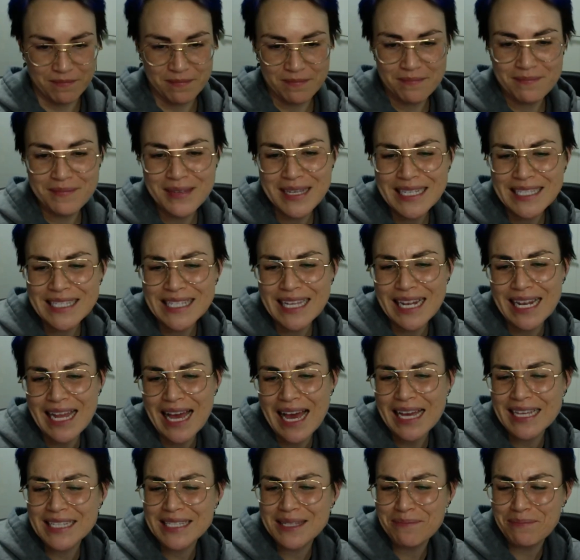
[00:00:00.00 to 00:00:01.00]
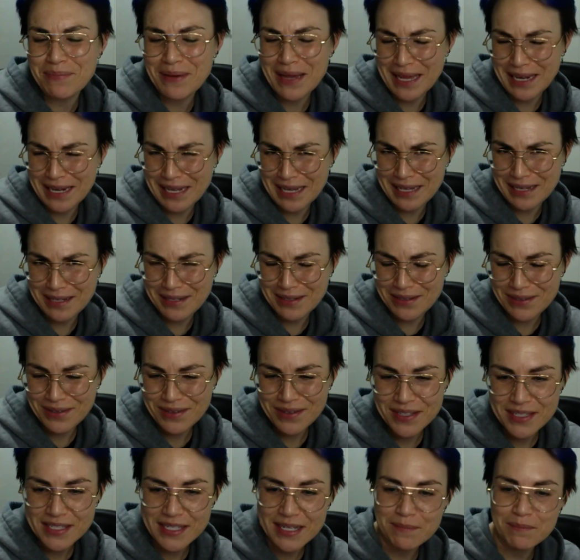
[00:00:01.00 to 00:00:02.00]
Miss Eliza Bennet,"
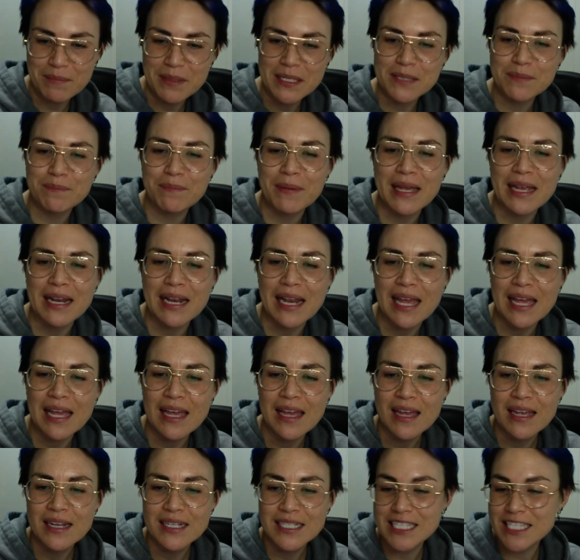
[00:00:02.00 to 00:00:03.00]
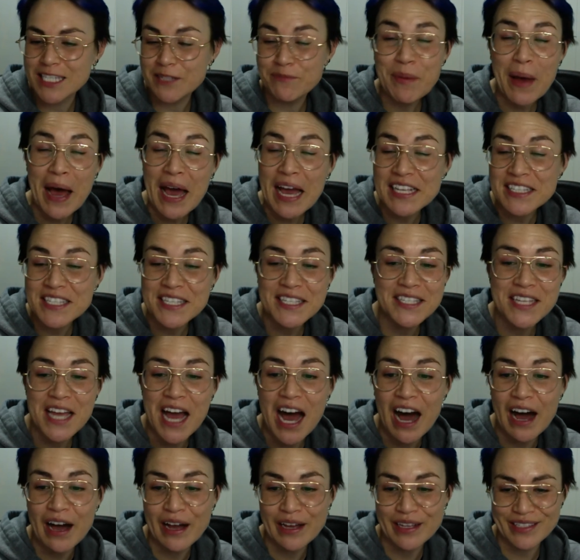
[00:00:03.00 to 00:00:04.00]
said Miss Bingley, "despises
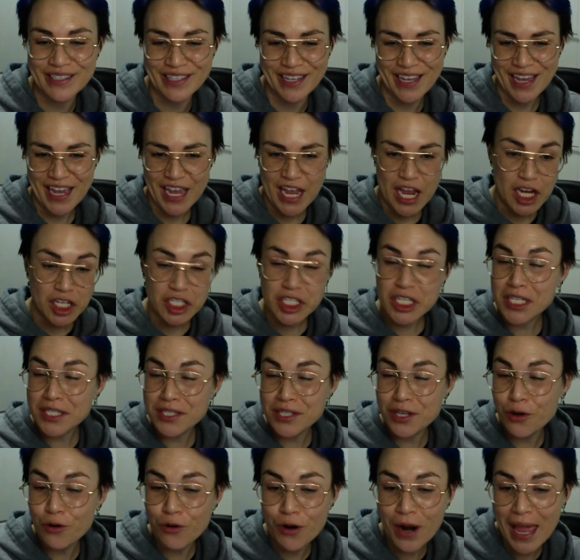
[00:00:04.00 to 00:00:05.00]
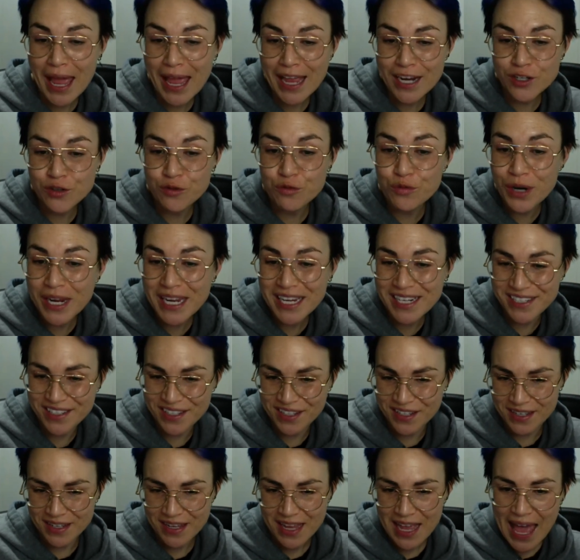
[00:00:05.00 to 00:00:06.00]
cards. She is a great
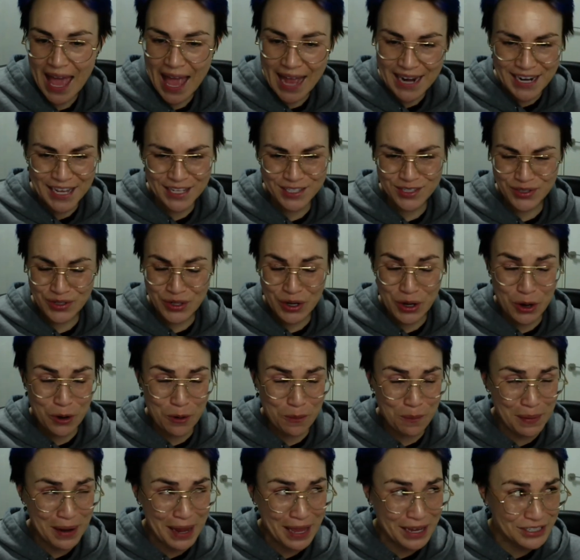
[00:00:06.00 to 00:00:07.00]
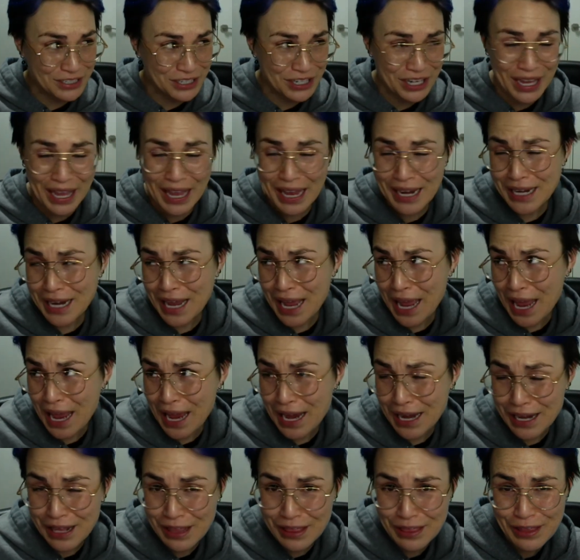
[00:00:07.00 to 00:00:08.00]
reader, and has no pleasure in
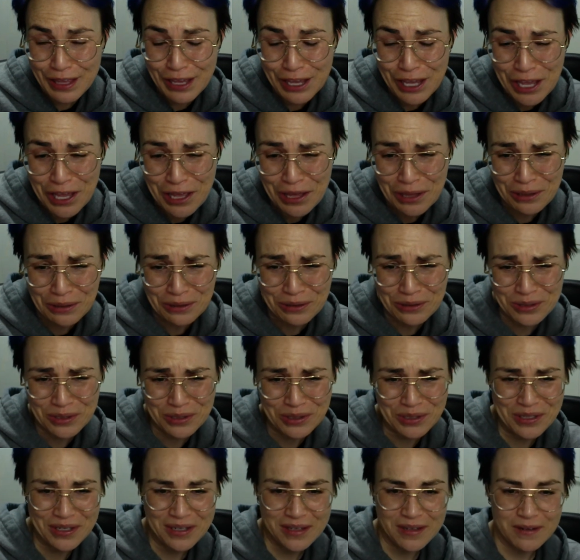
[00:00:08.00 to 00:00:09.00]
anything else."